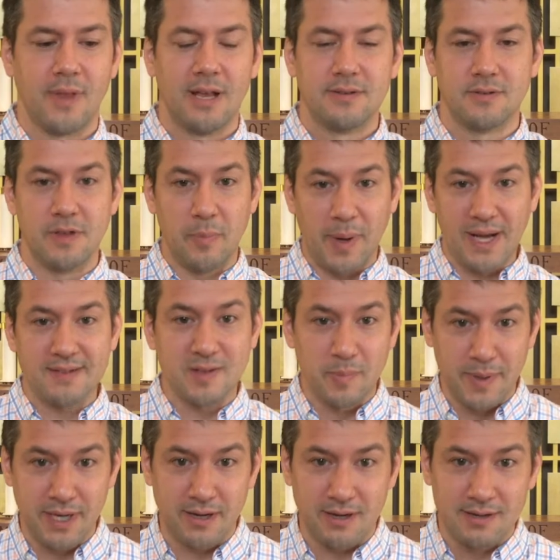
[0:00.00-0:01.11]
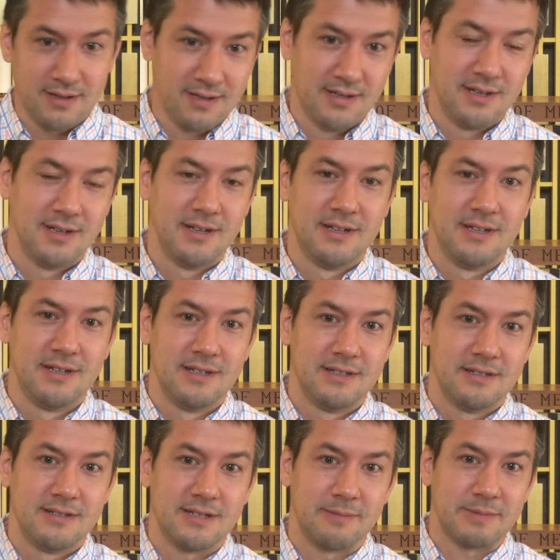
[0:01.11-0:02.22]
So the Apostle Peter,
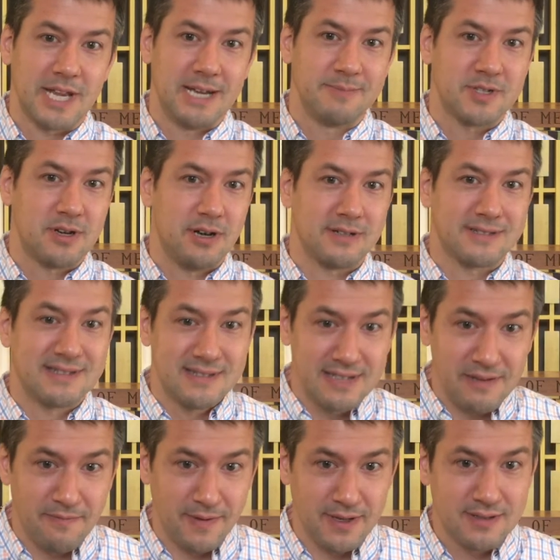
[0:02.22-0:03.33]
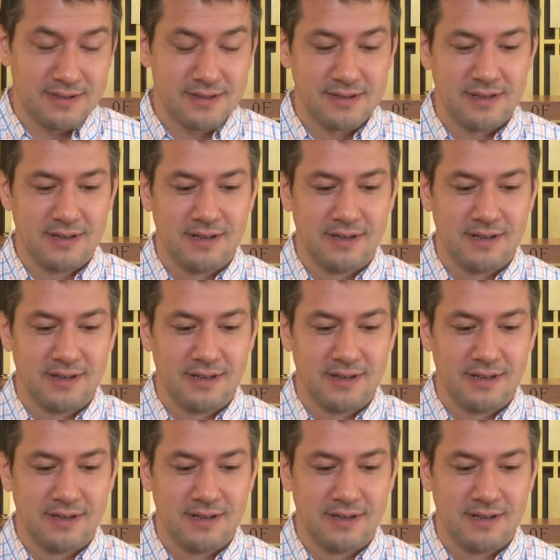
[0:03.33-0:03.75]
sometimes called Cephas,